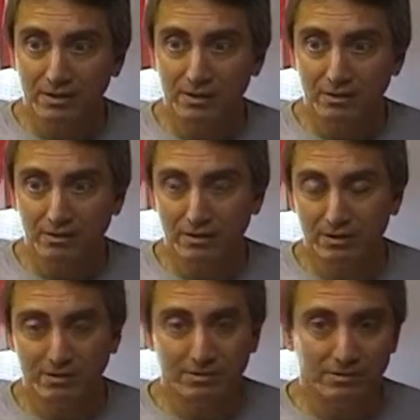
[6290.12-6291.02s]
you know,
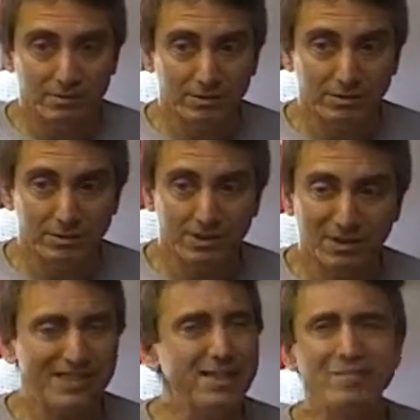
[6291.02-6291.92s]
it
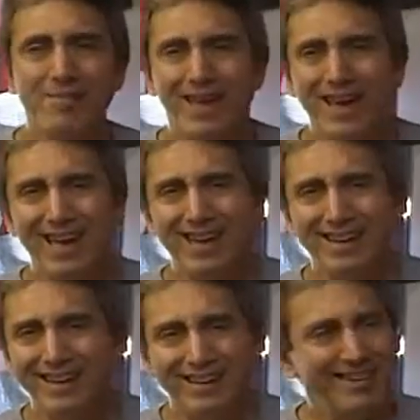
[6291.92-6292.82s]
doesn't
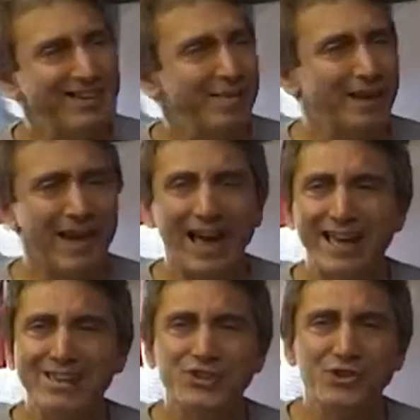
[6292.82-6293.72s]
matter. No matter how
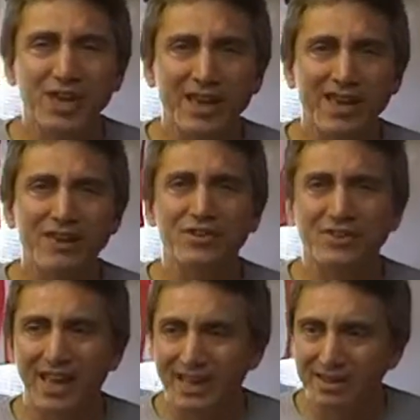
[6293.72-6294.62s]
you shake it, you're
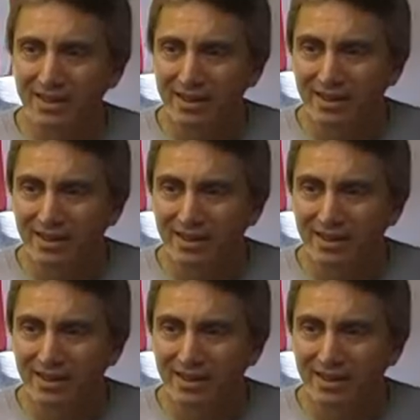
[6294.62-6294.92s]
dead.